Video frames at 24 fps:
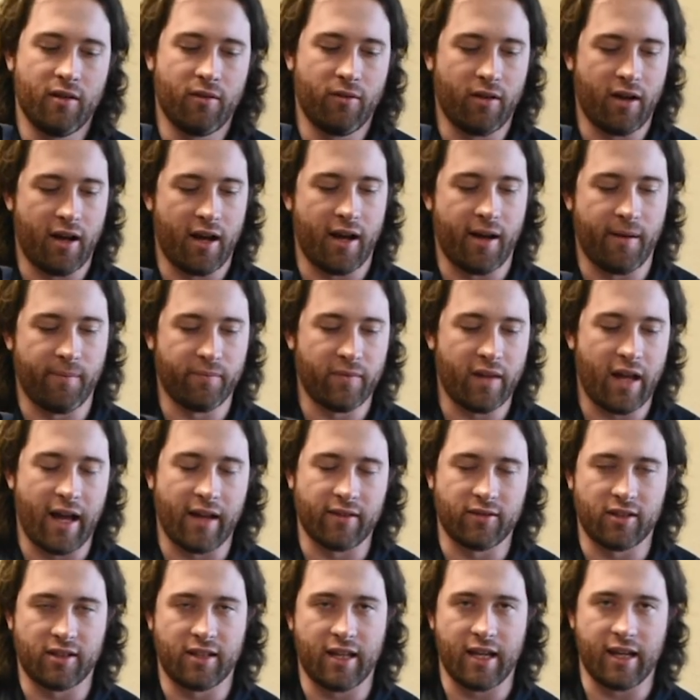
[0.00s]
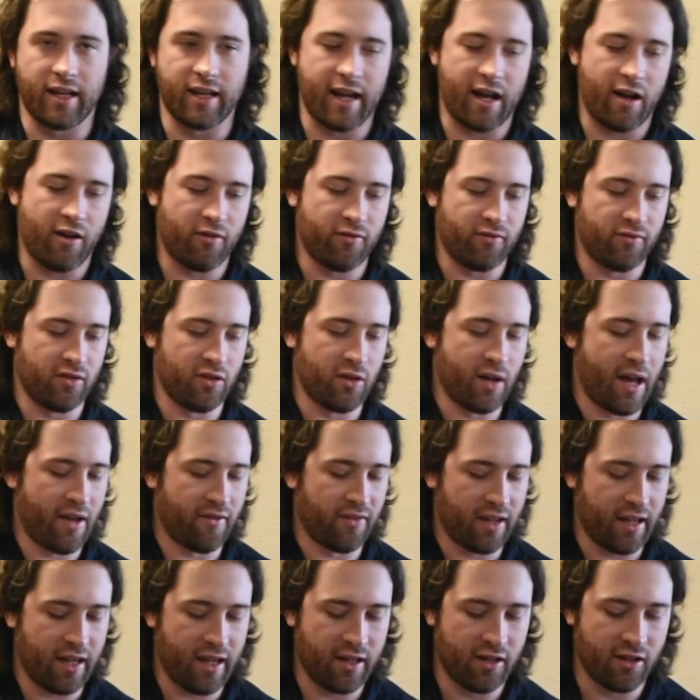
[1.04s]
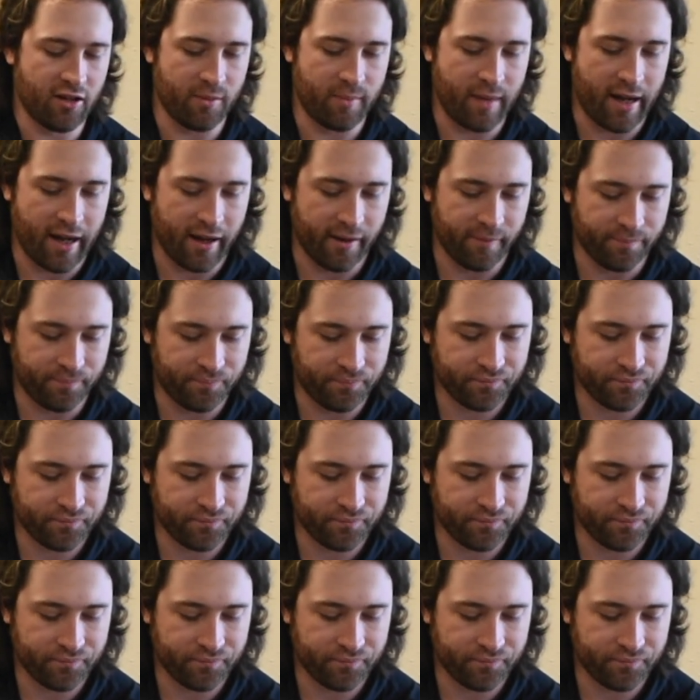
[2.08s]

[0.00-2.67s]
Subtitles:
not have to take it out if you have it in your bag.